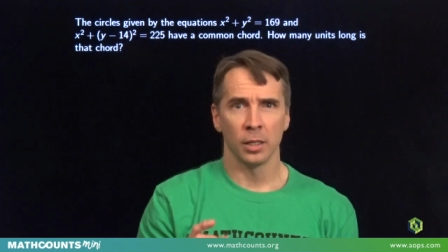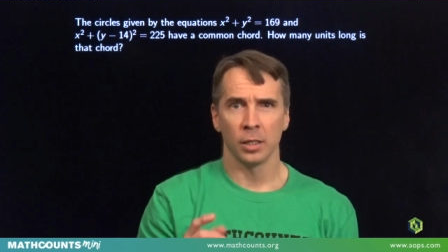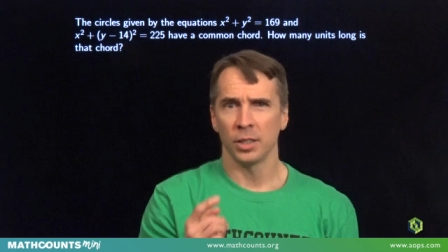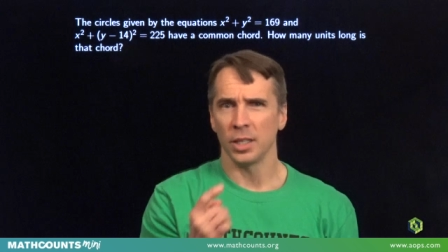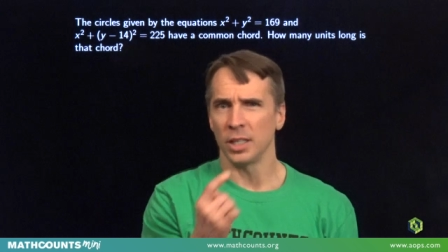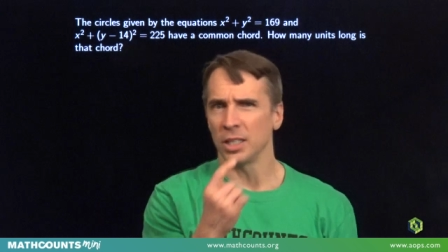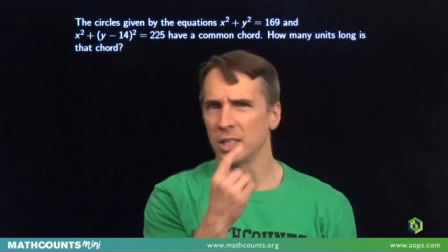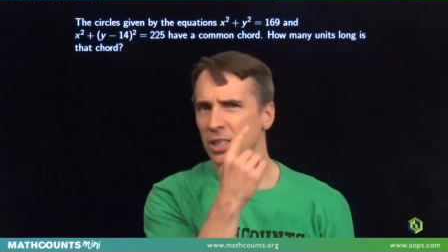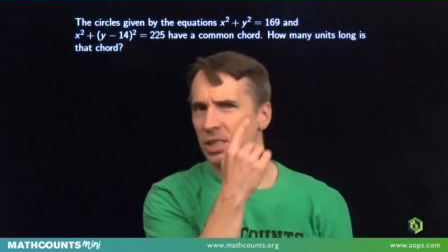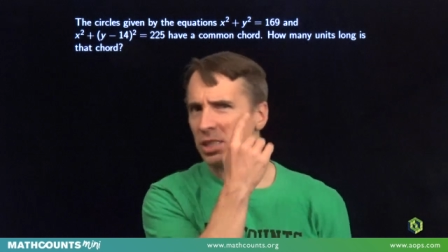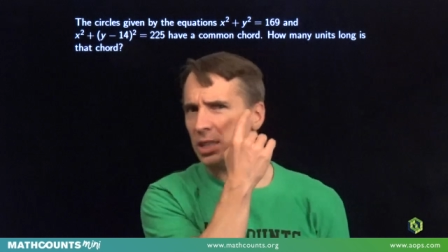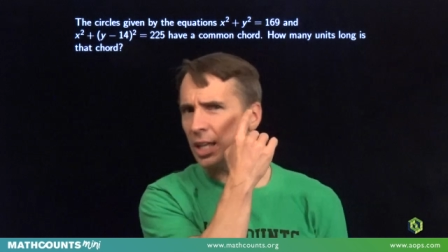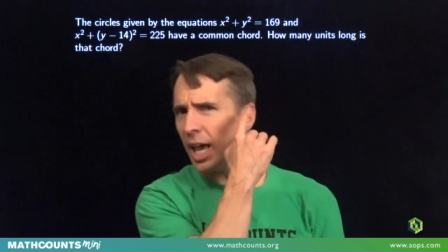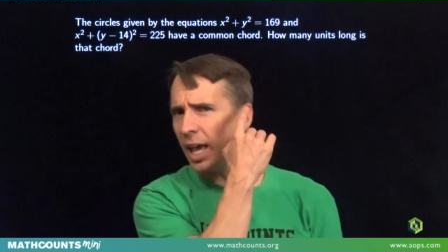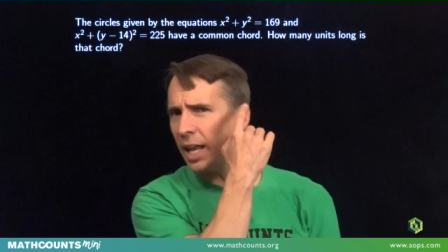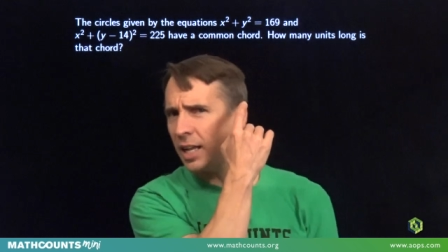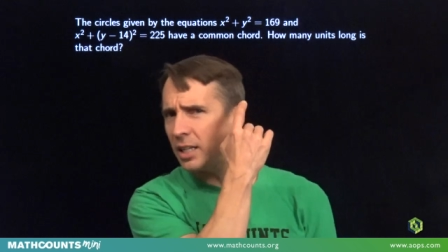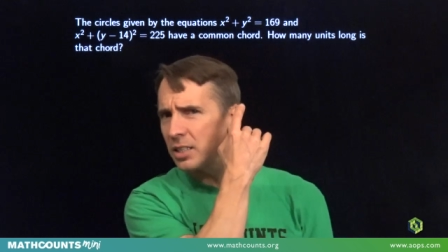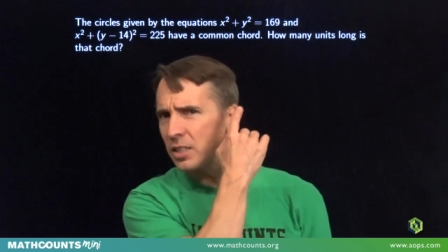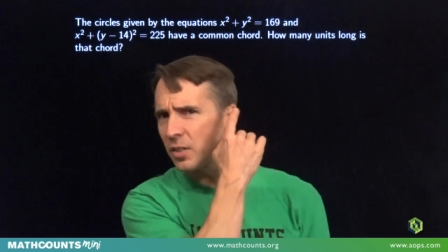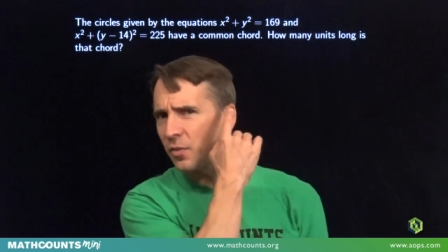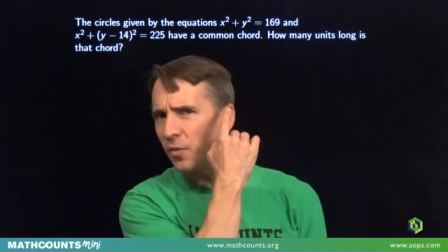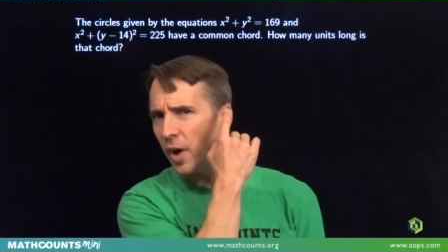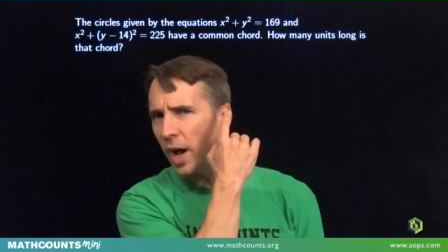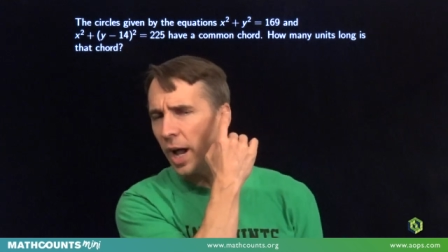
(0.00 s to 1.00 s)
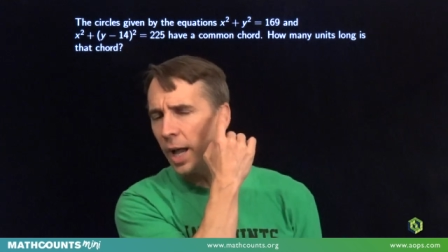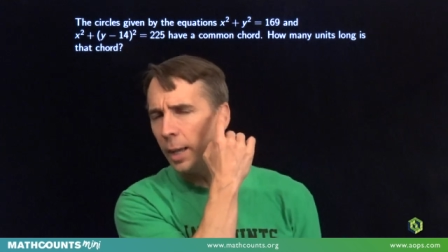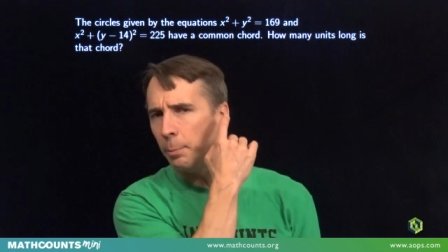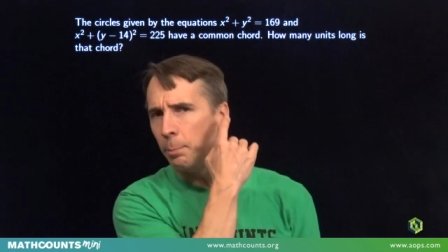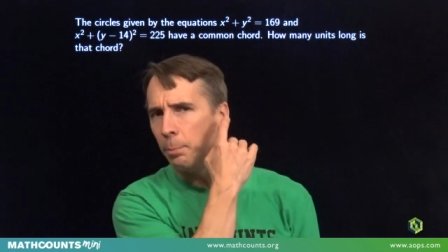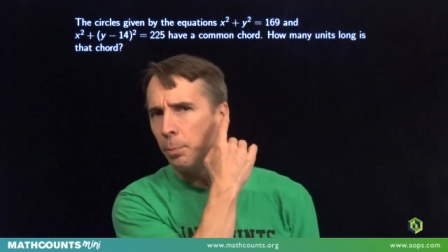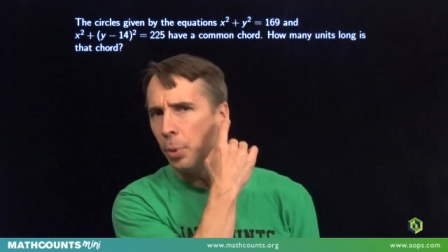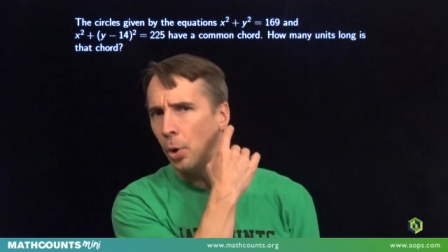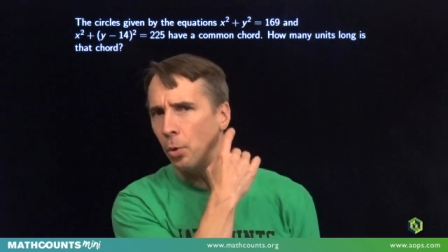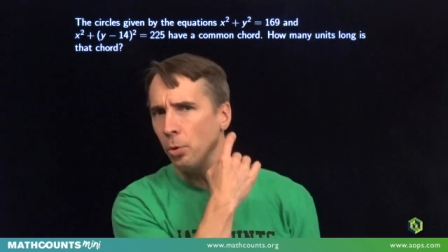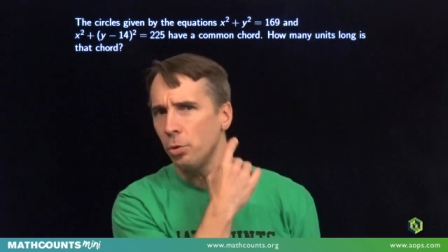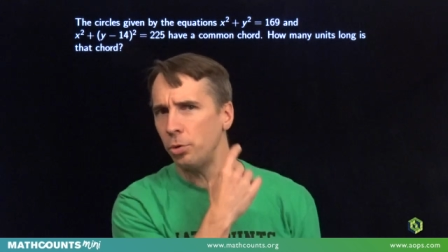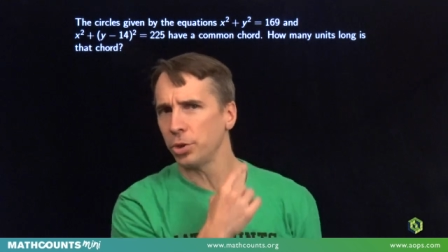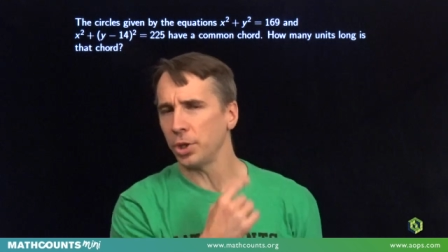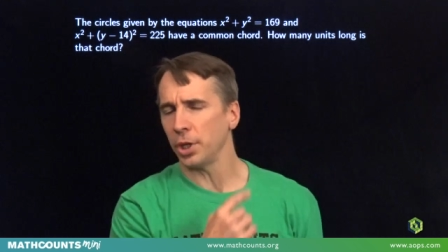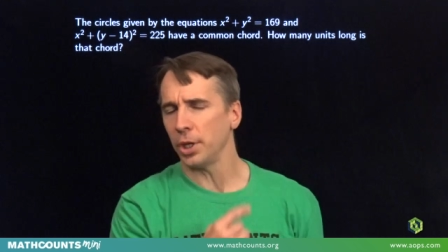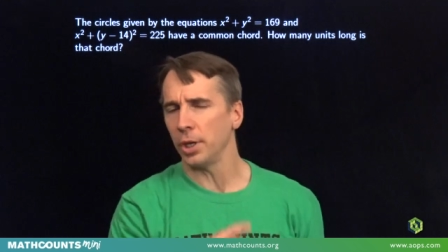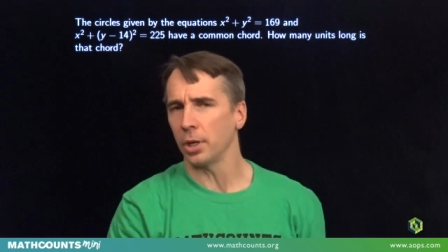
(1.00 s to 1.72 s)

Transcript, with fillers: that satisfy both